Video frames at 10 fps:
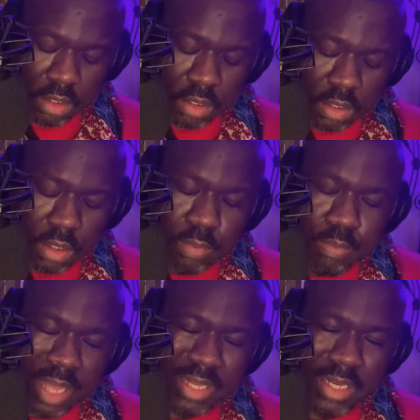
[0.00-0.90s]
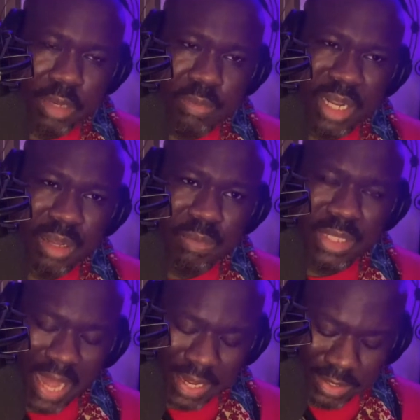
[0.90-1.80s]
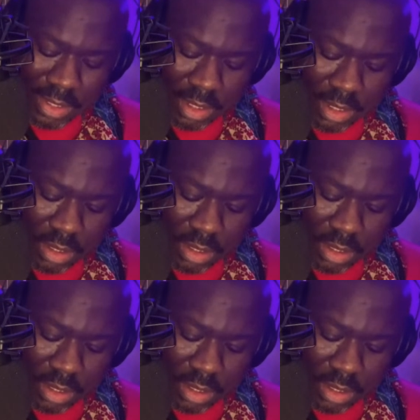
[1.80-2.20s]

Could melanin become toxic?